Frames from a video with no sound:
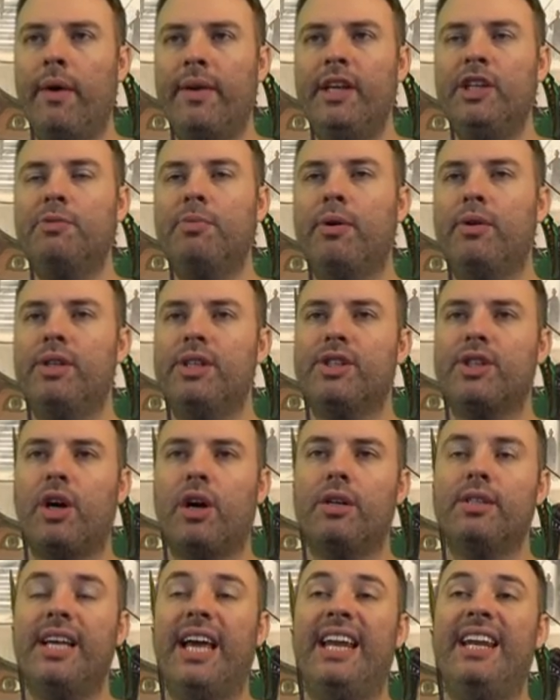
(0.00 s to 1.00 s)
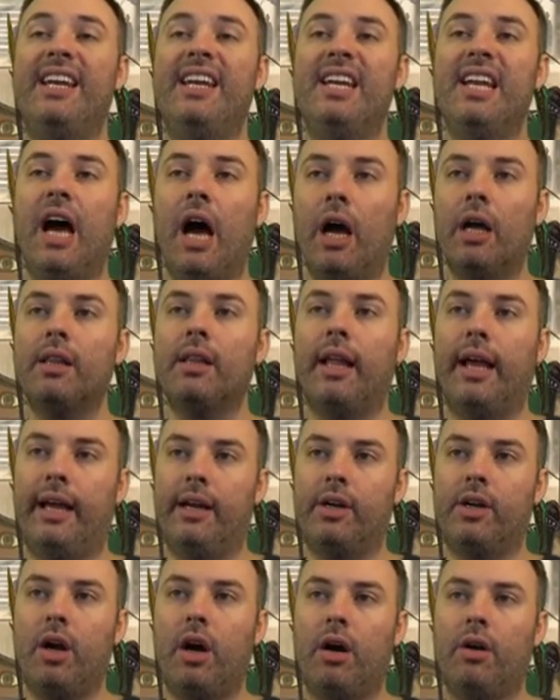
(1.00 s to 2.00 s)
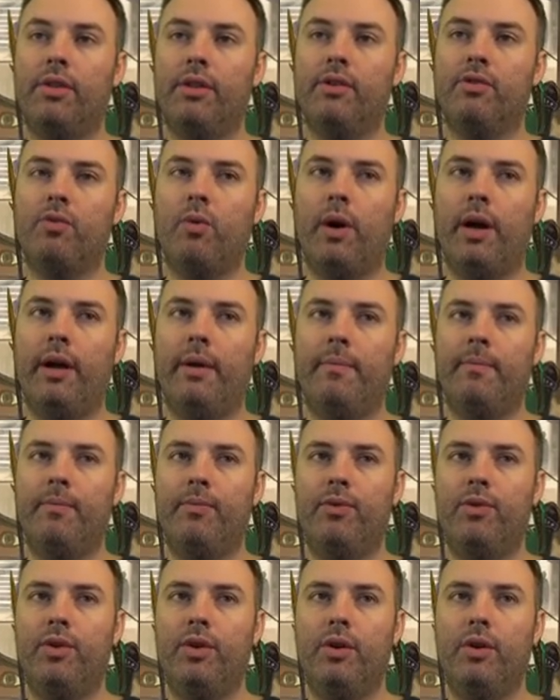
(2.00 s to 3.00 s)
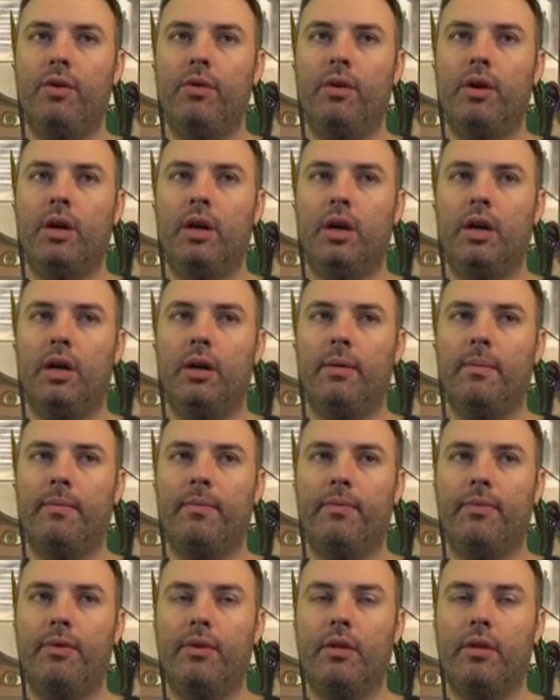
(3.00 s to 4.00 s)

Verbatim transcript: Well, each opponent discards a non-land card this way, too, huh?